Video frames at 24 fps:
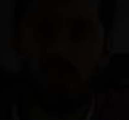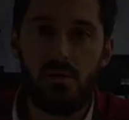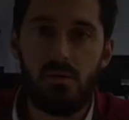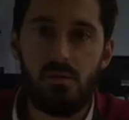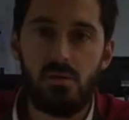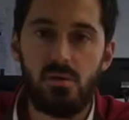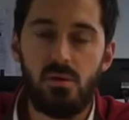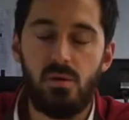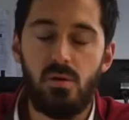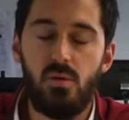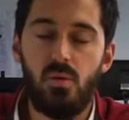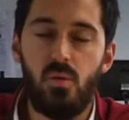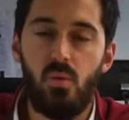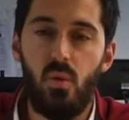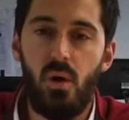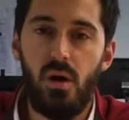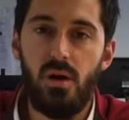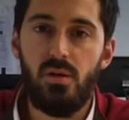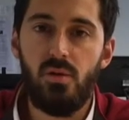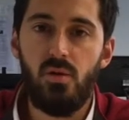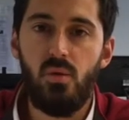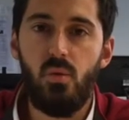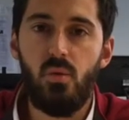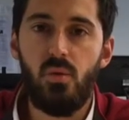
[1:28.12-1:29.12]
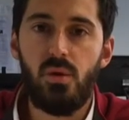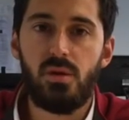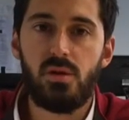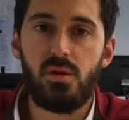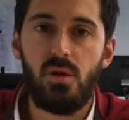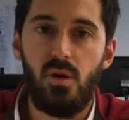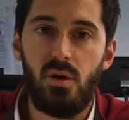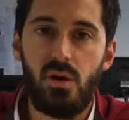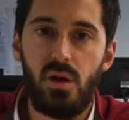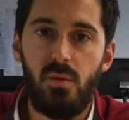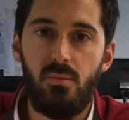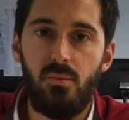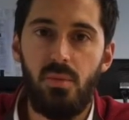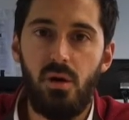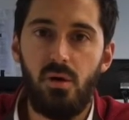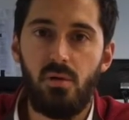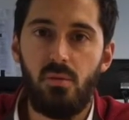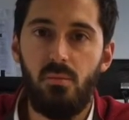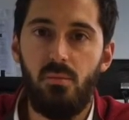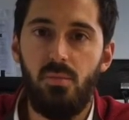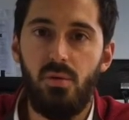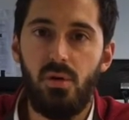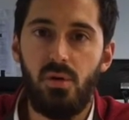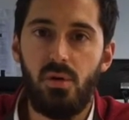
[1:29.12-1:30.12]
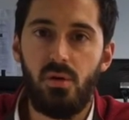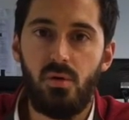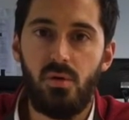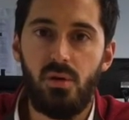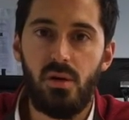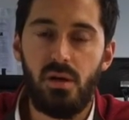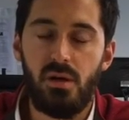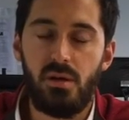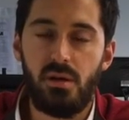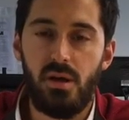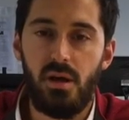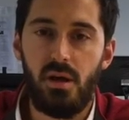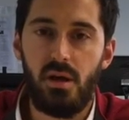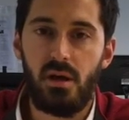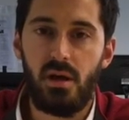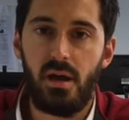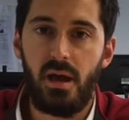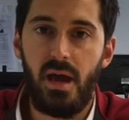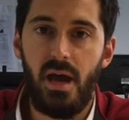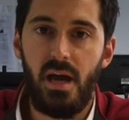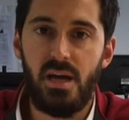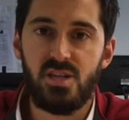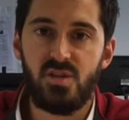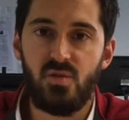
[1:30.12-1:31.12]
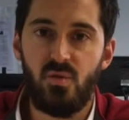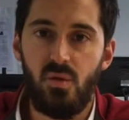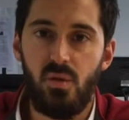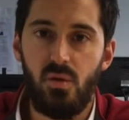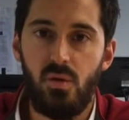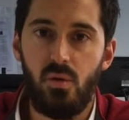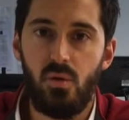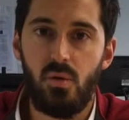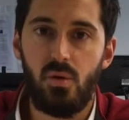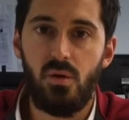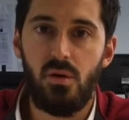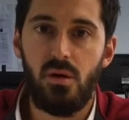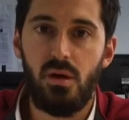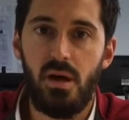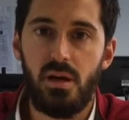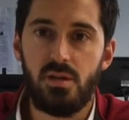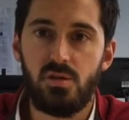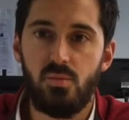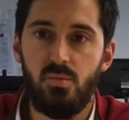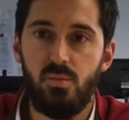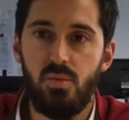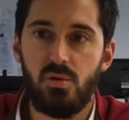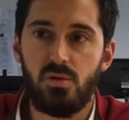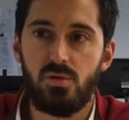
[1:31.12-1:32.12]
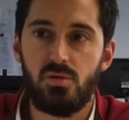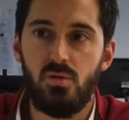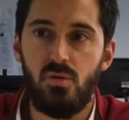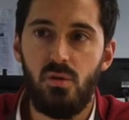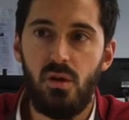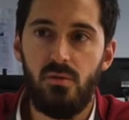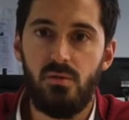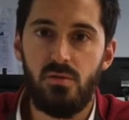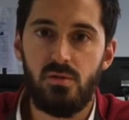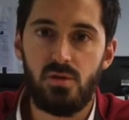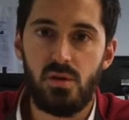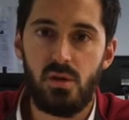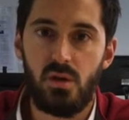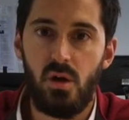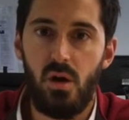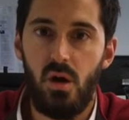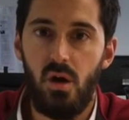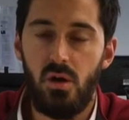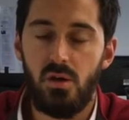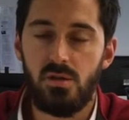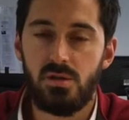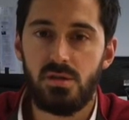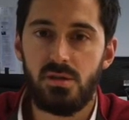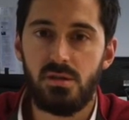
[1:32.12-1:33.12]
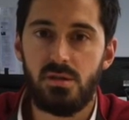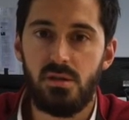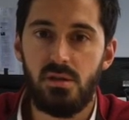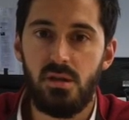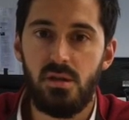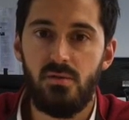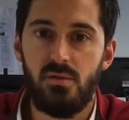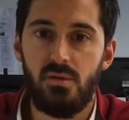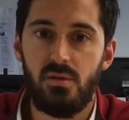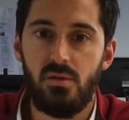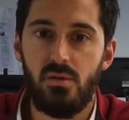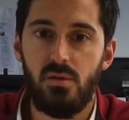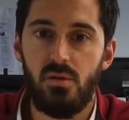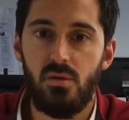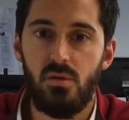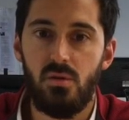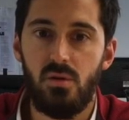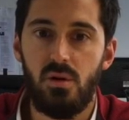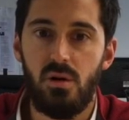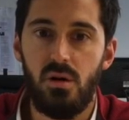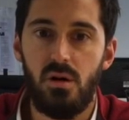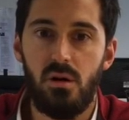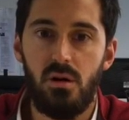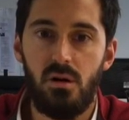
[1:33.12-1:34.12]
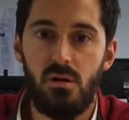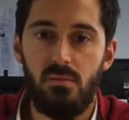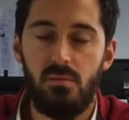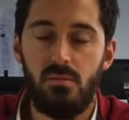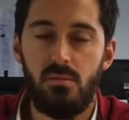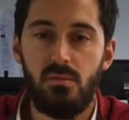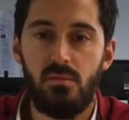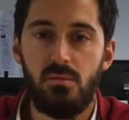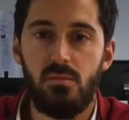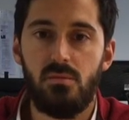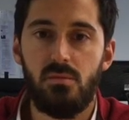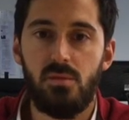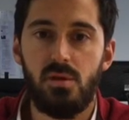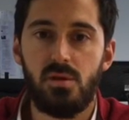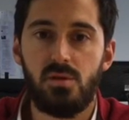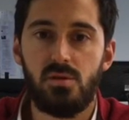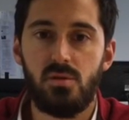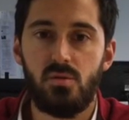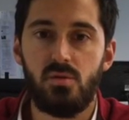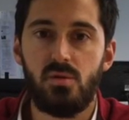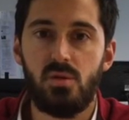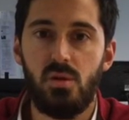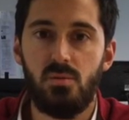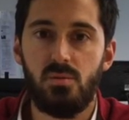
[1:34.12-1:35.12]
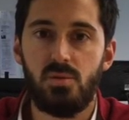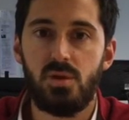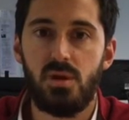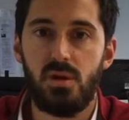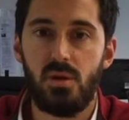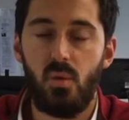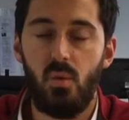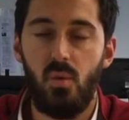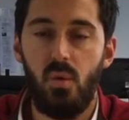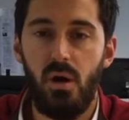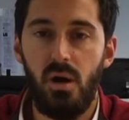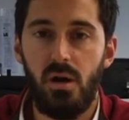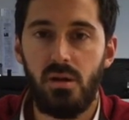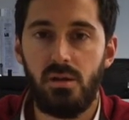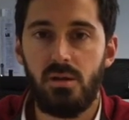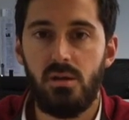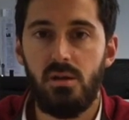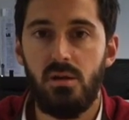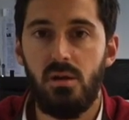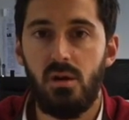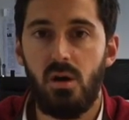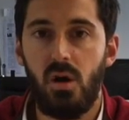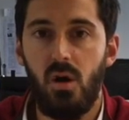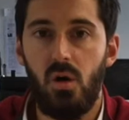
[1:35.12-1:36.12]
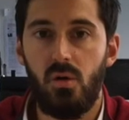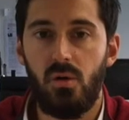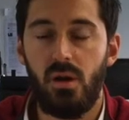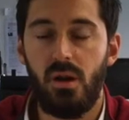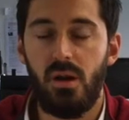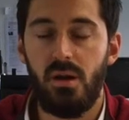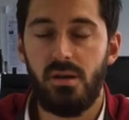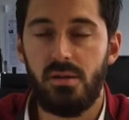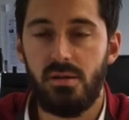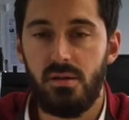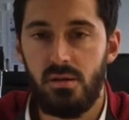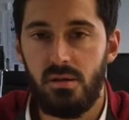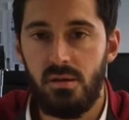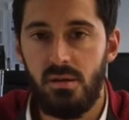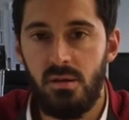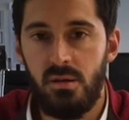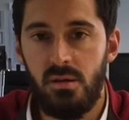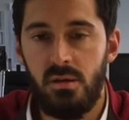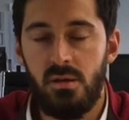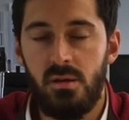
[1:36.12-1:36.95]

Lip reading: So why do we talk about burn rate and cash flow as opposed to revenues and costs, even though these two terms are quite correlated?